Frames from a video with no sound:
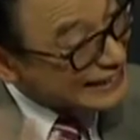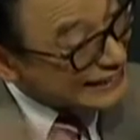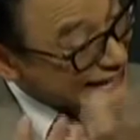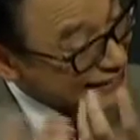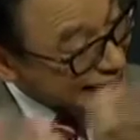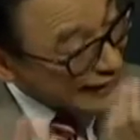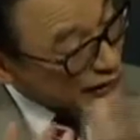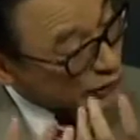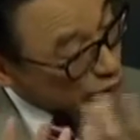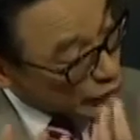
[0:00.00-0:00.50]

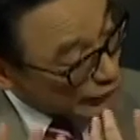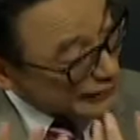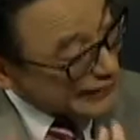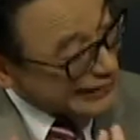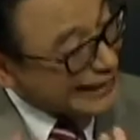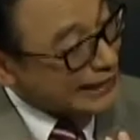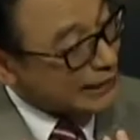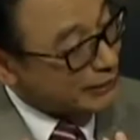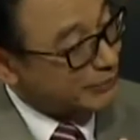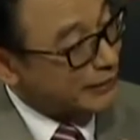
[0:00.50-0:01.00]
central
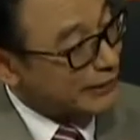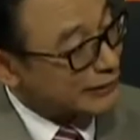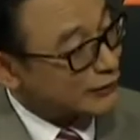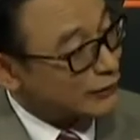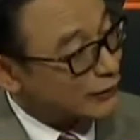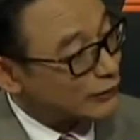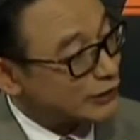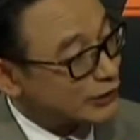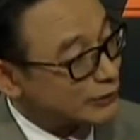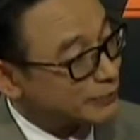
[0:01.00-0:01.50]
theme has
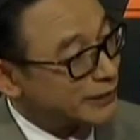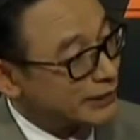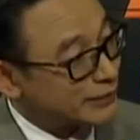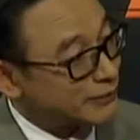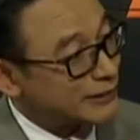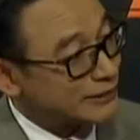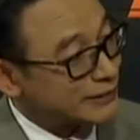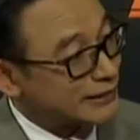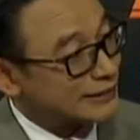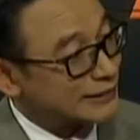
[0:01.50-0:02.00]
always been
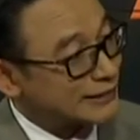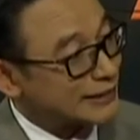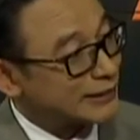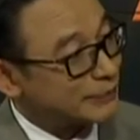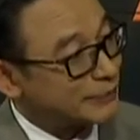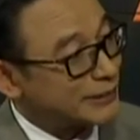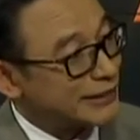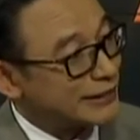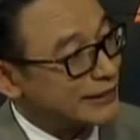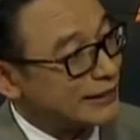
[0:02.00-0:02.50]
about
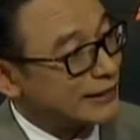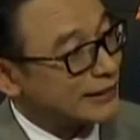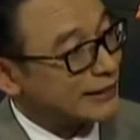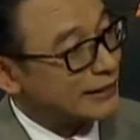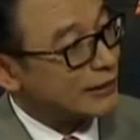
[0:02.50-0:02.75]
sustainability.